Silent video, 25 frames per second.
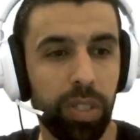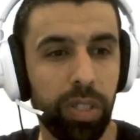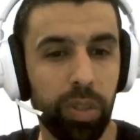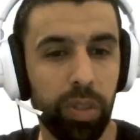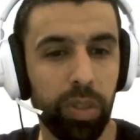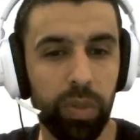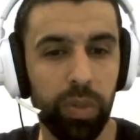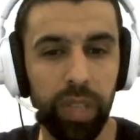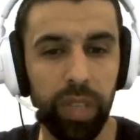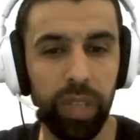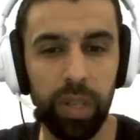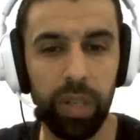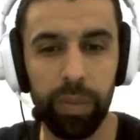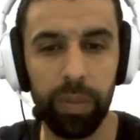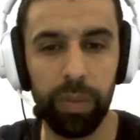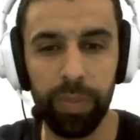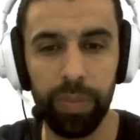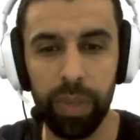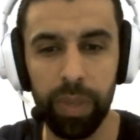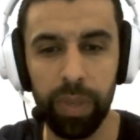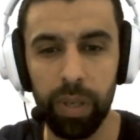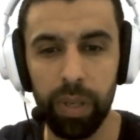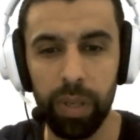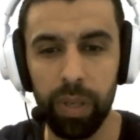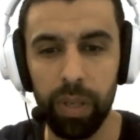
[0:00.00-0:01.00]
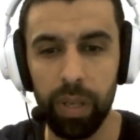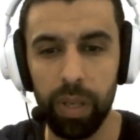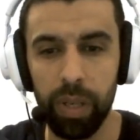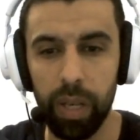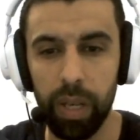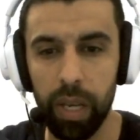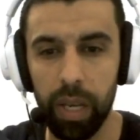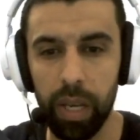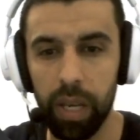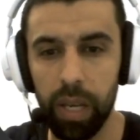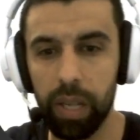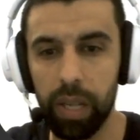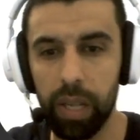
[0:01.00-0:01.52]
project over here.
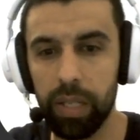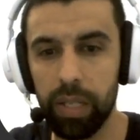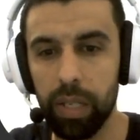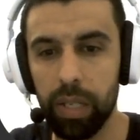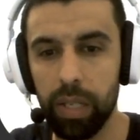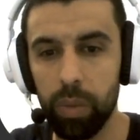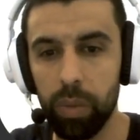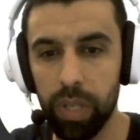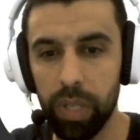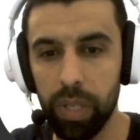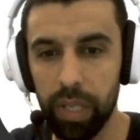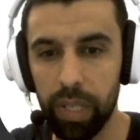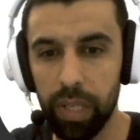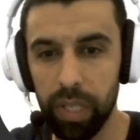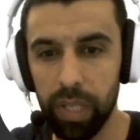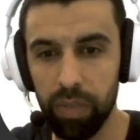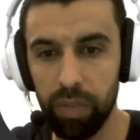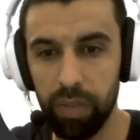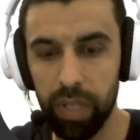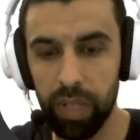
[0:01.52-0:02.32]
And here we're going to